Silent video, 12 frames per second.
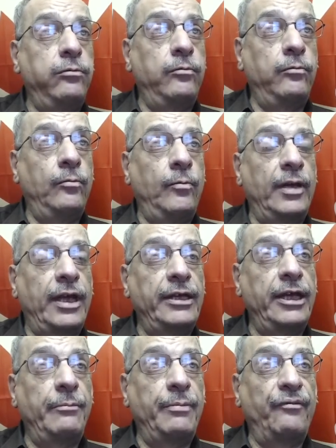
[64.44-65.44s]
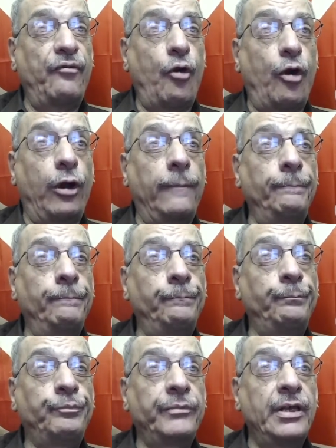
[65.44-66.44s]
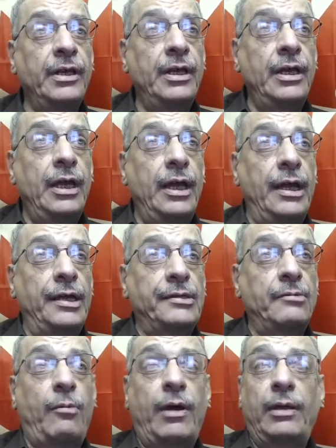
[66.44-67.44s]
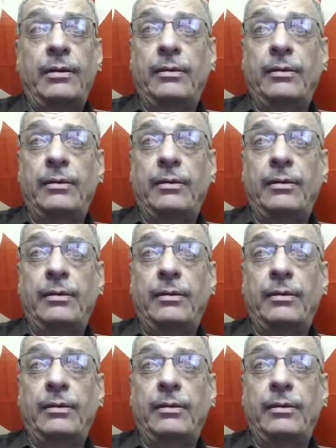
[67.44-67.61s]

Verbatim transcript: when I did before, is what